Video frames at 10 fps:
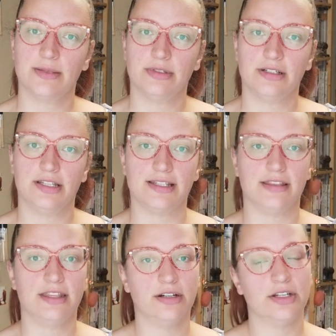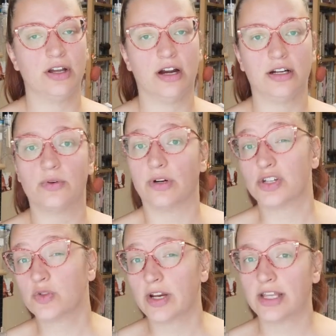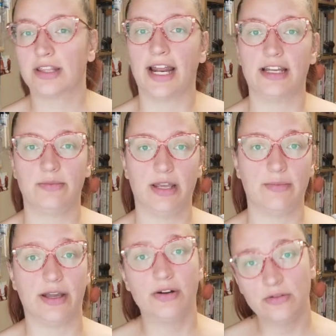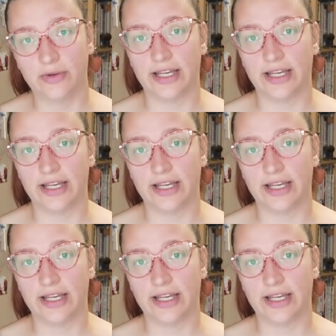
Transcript: similar that's a thinner yarn or a string that I could make my own